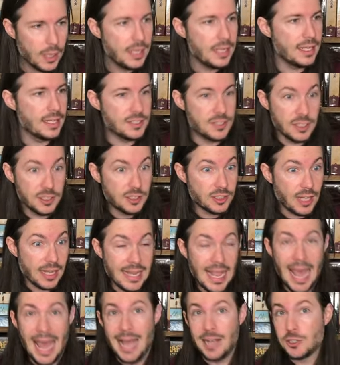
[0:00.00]
is this like
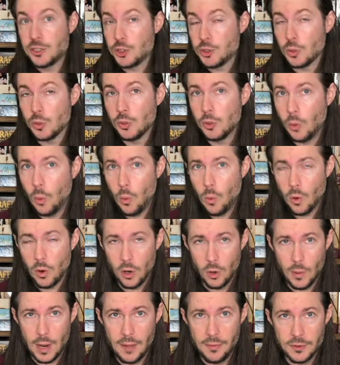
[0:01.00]
extra lore
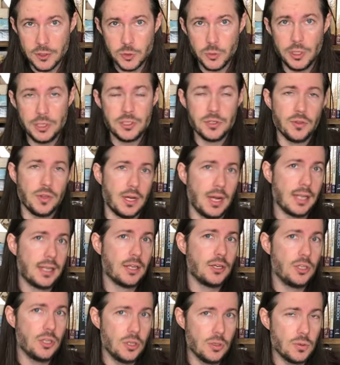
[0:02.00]
around this creature that i can
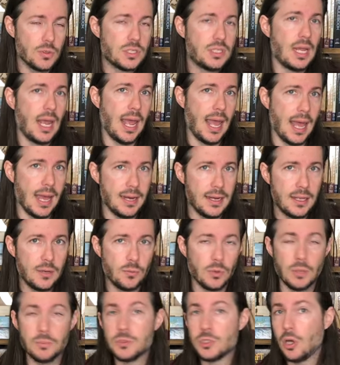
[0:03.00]
use to add in
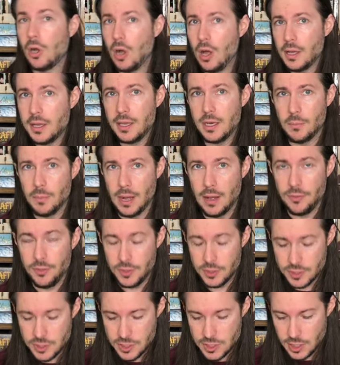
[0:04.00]
when i'm talking about
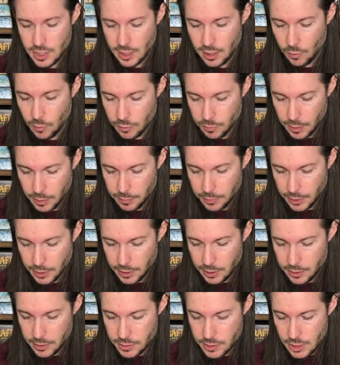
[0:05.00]
this thing with my
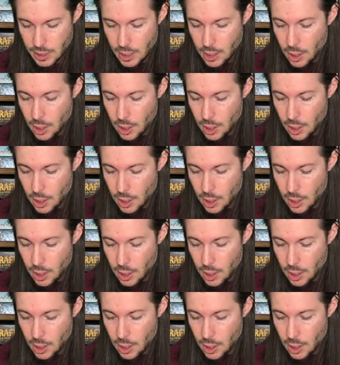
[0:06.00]
players